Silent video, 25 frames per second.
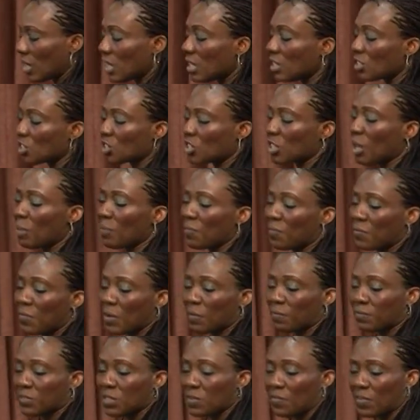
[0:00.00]
In Psalm
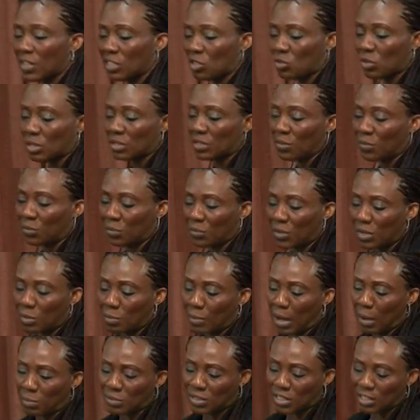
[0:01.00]
50, verse 23, the
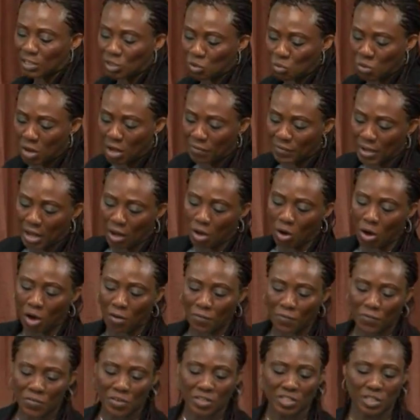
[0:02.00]
Bible says, Whoever
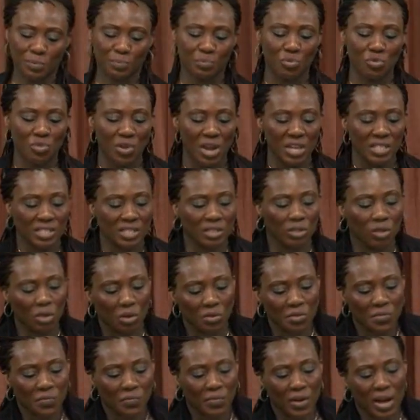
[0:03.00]
offers praise
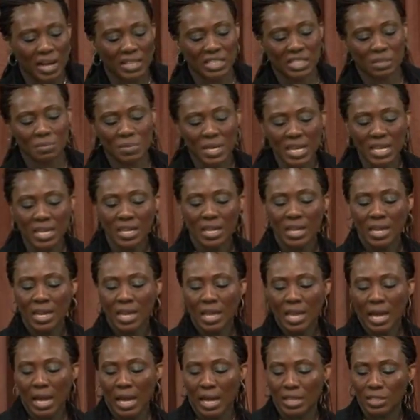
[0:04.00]
glorifies me,
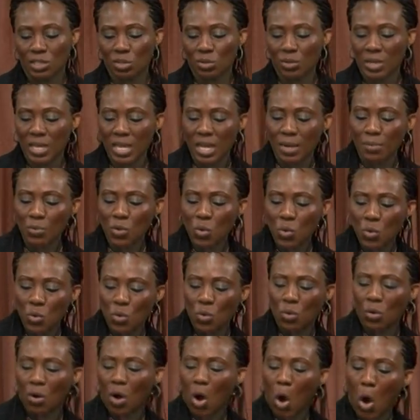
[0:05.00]
and to him
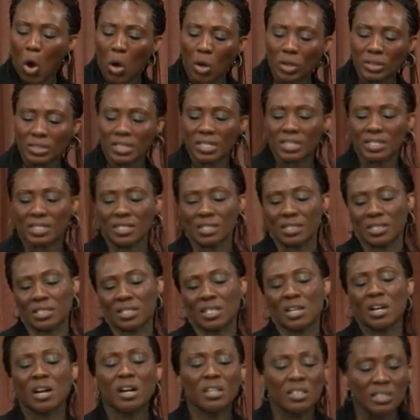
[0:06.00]
who orders his
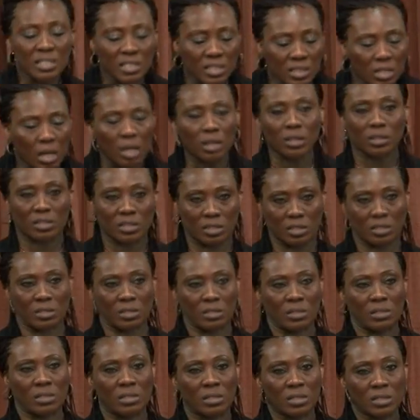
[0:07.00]
conduct,